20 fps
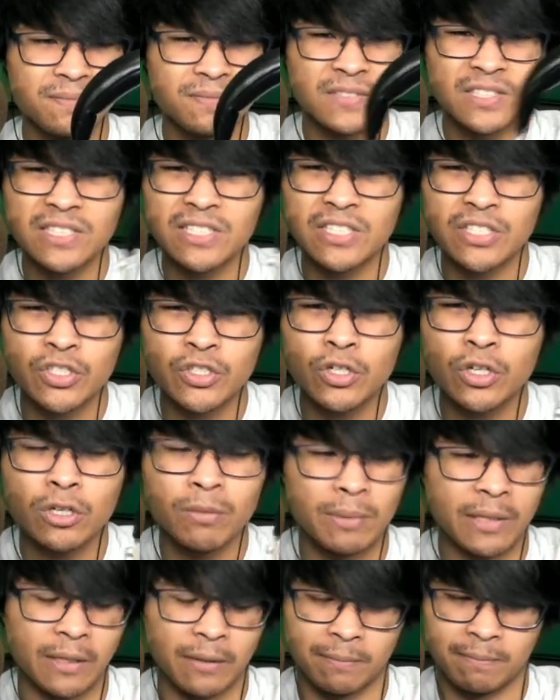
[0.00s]
It's
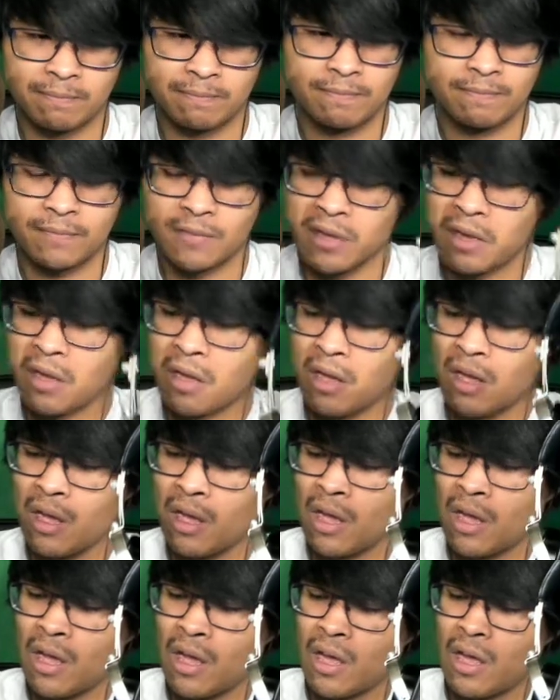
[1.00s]
disturbing.
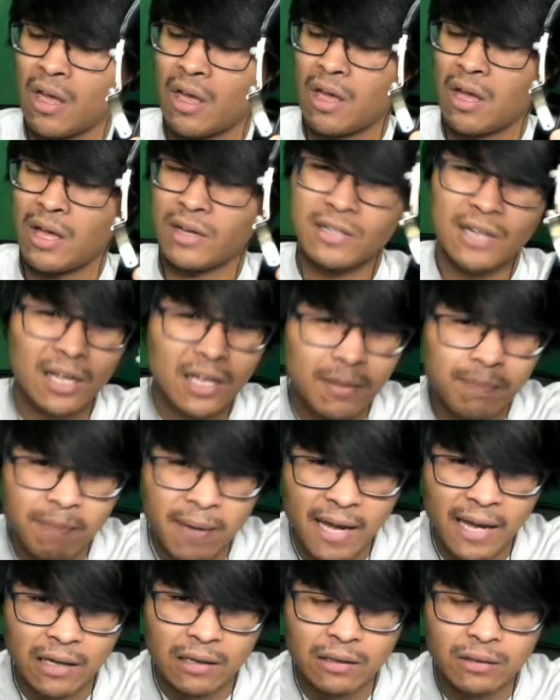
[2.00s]
I dial it
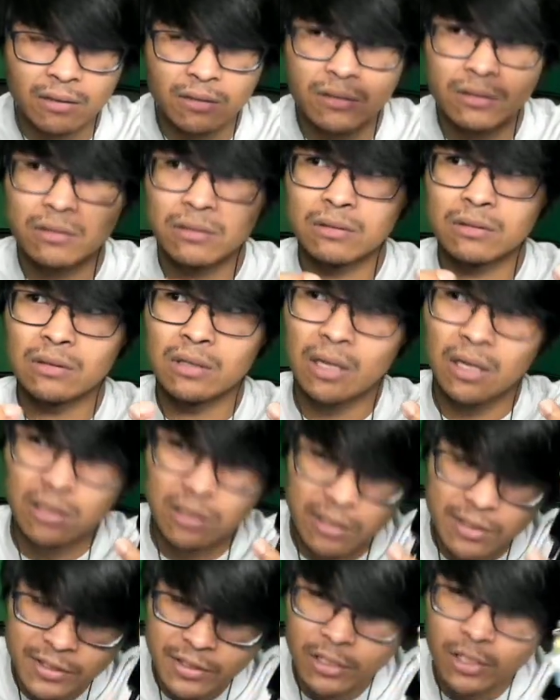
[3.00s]
back. I
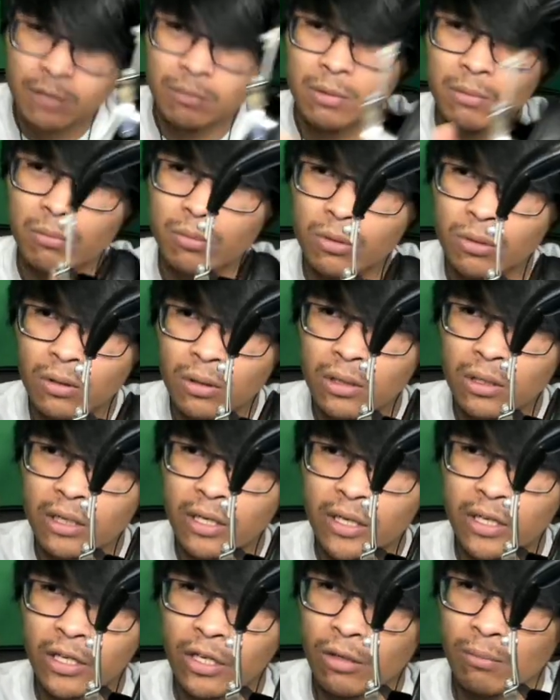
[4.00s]
listen a little bit more.
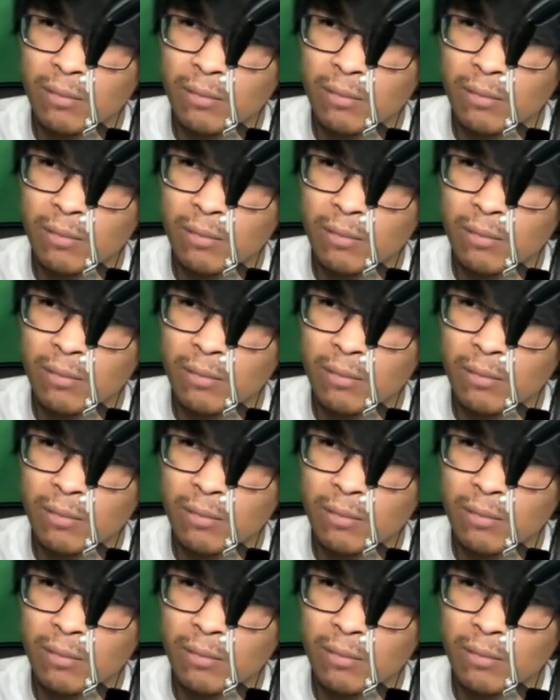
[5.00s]
I hear